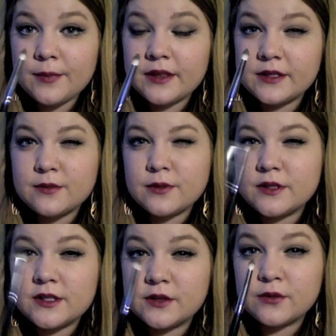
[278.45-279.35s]
but this
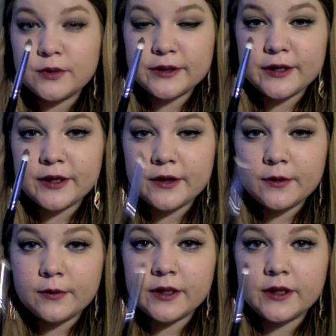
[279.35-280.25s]
one's still really good.
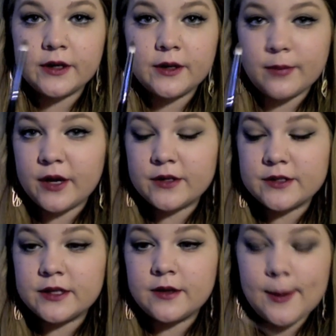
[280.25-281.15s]
A really good comparison.